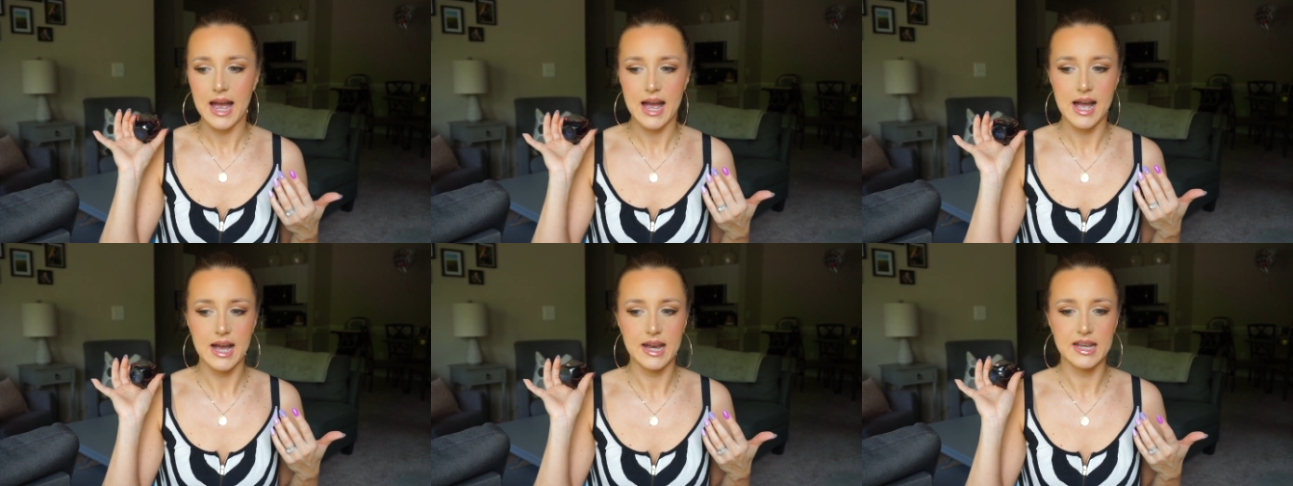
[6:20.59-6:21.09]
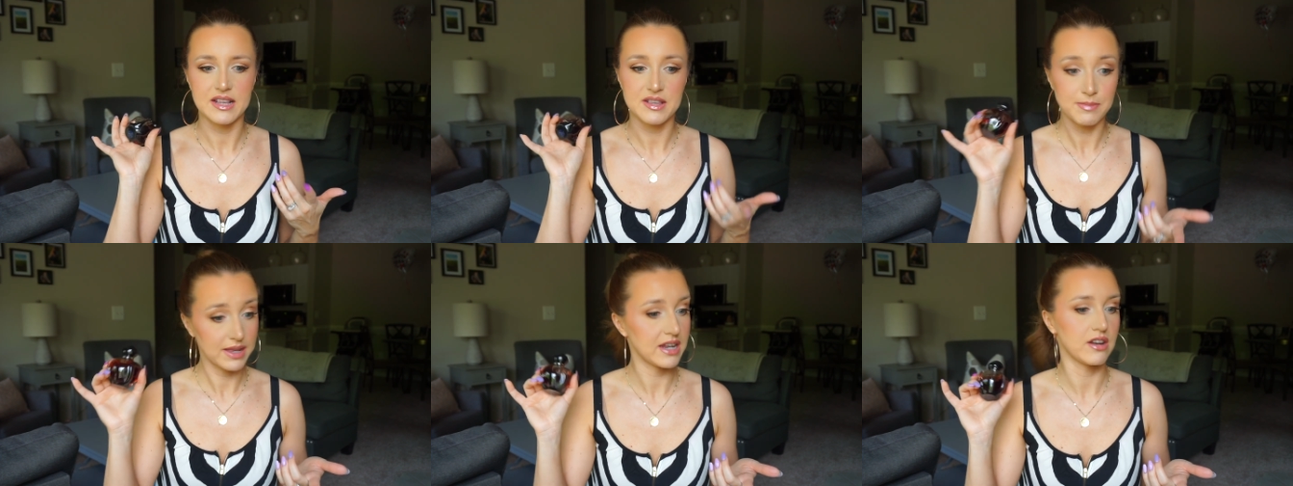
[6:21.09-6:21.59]
I
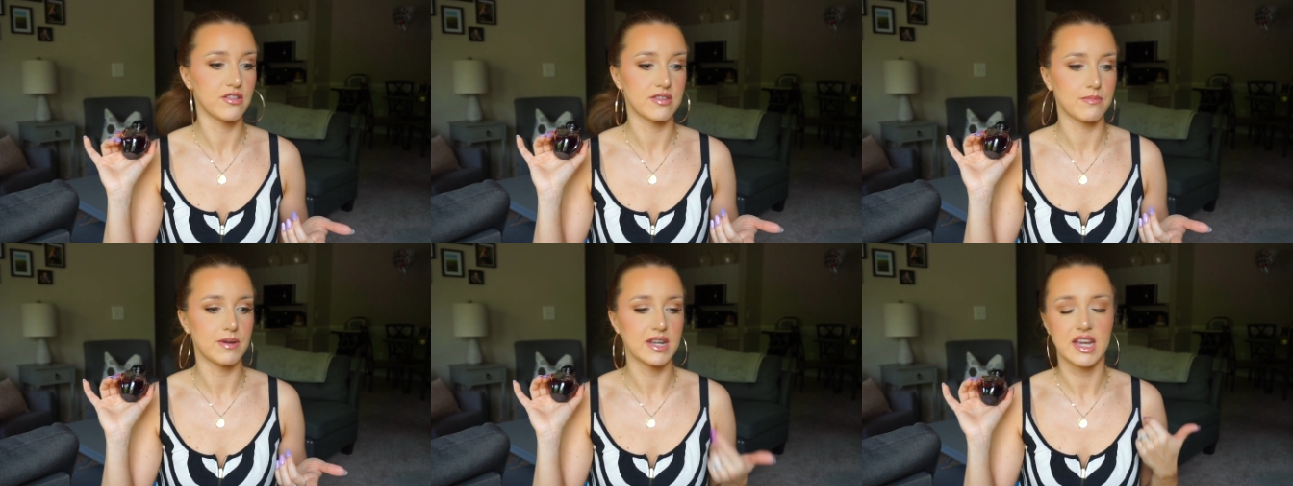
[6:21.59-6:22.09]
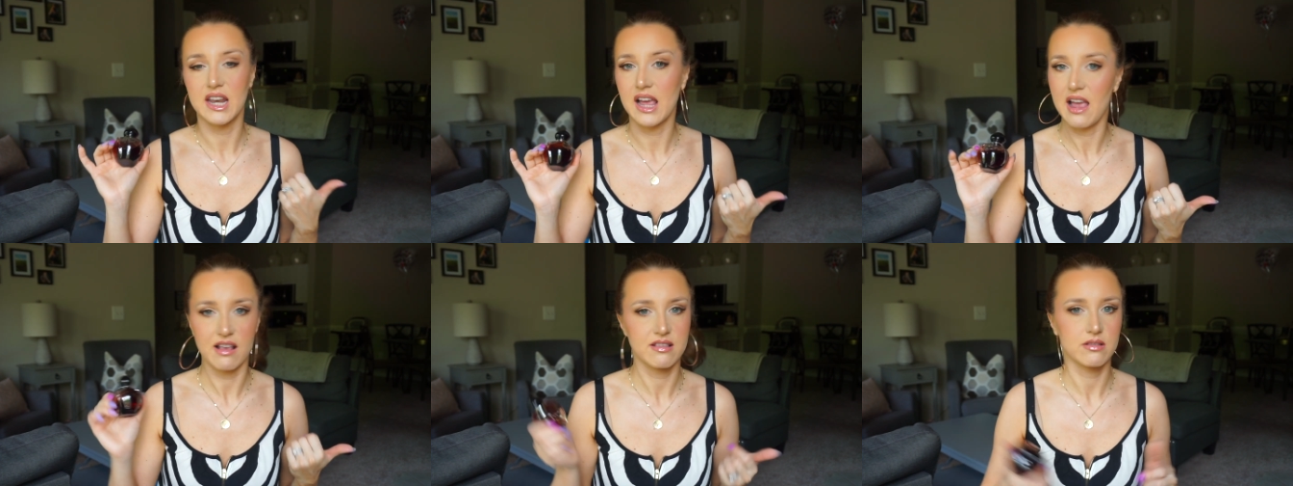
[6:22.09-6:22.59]
smelled it on somebody and I
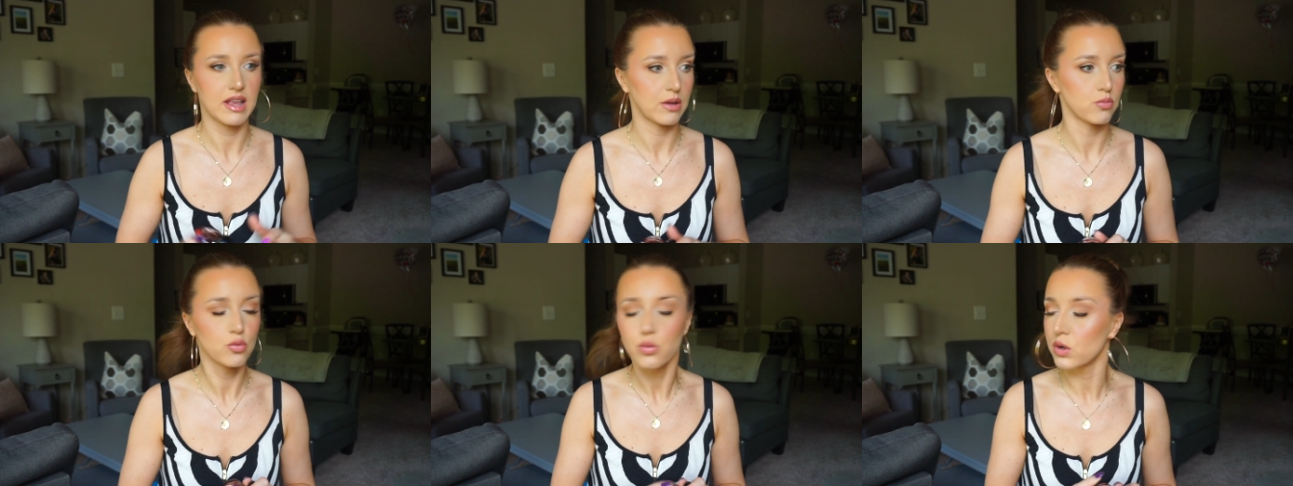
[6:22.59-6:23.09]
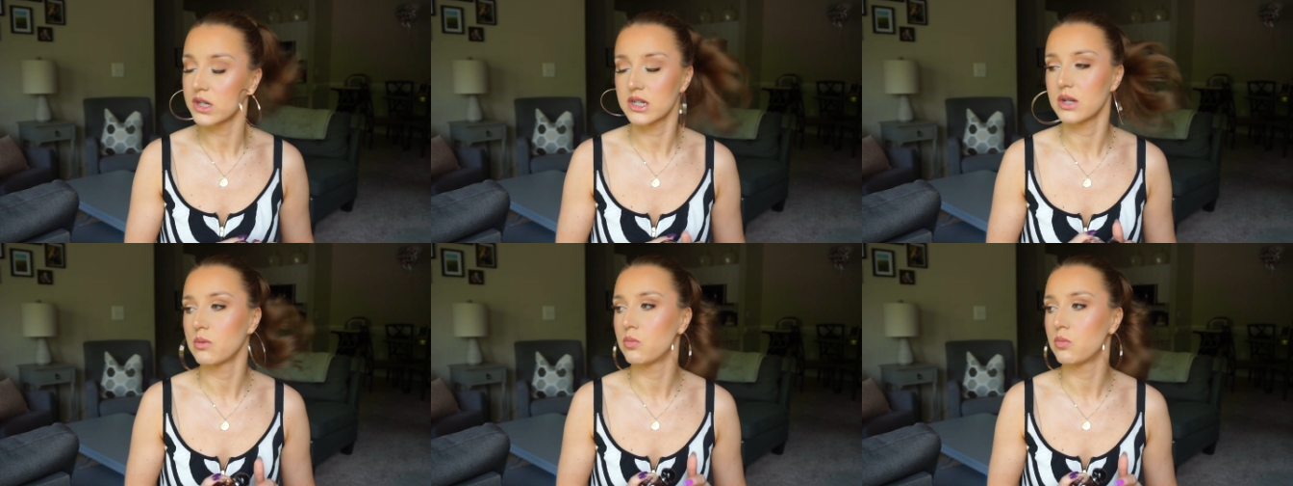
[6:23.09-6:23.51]
asked like what